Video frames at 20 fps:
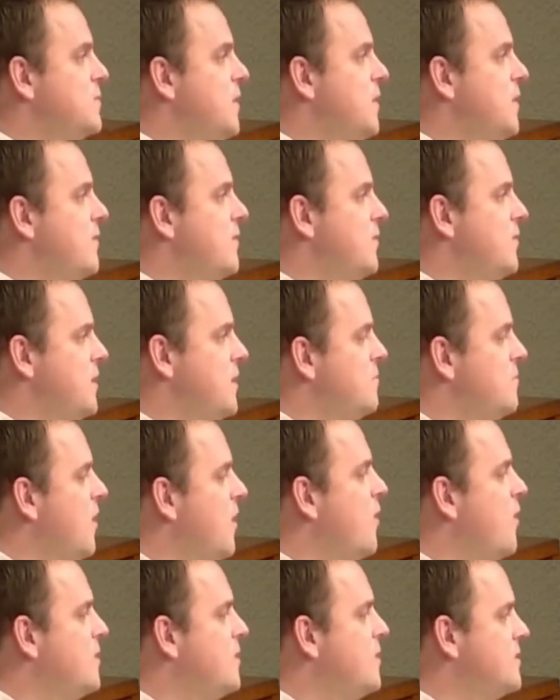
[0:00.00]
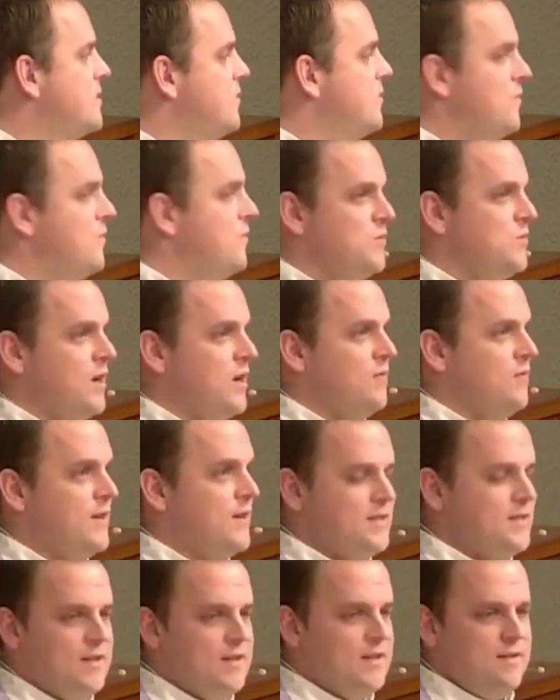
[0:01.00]
but we can borrow wisdom from John
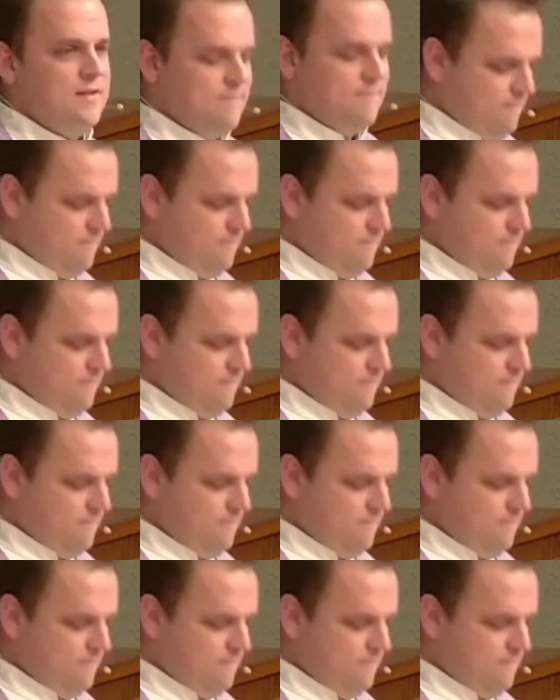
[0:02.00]
Wesley.